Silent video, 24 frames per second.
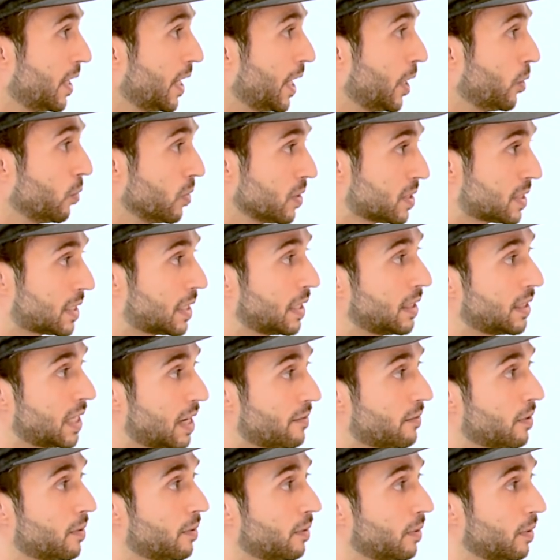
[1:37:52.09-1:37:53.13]
He will still
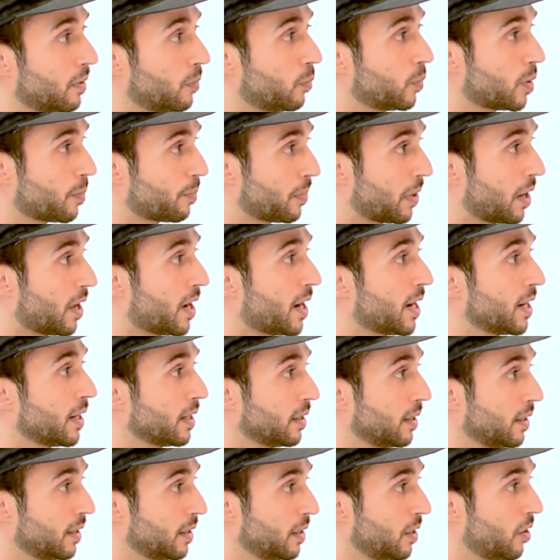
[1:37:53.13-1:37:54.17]
never
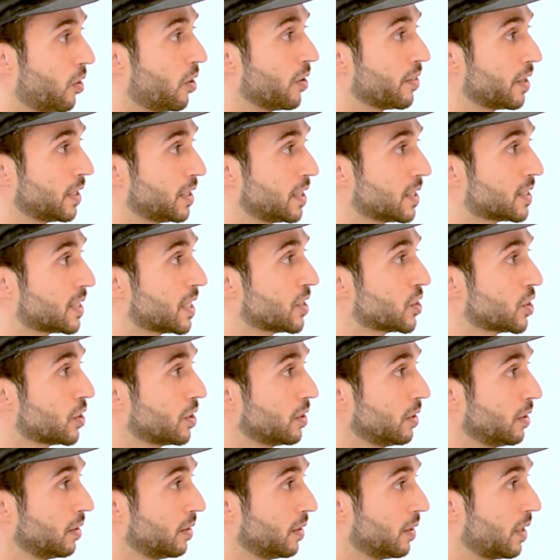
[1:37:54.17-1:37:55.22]
reply on the
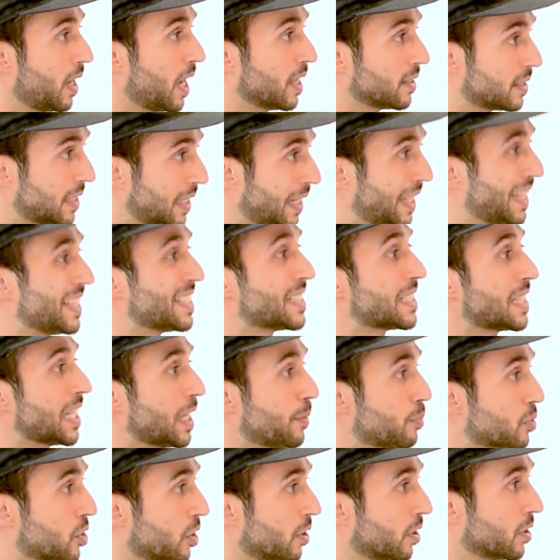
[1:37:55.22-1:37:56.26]
decision until he
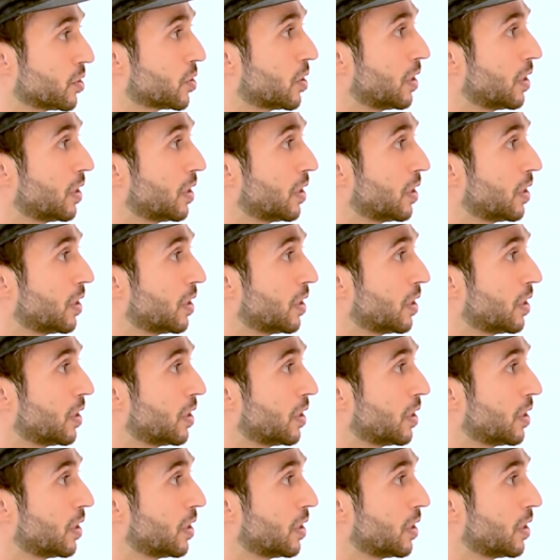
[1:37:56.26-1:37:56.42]
sleeps on it.